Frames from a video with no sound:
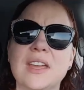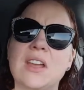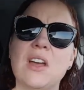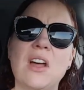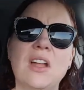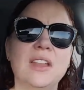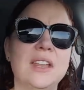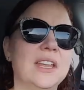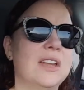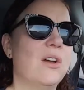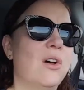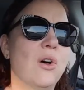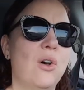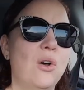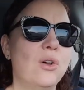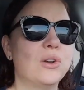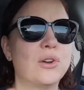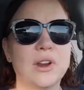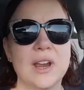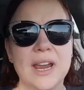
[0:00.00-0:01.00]
They call it
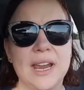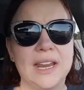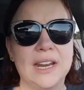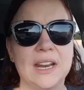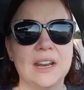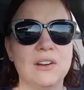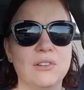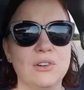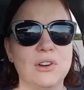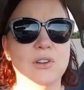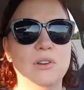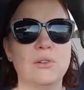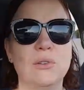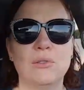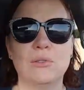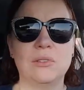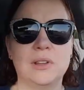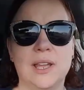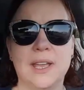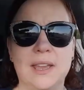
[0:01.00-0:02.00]
whole grain. I don't know,
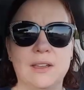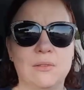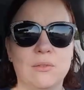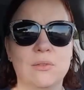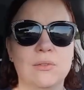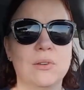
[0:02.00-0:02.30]
like,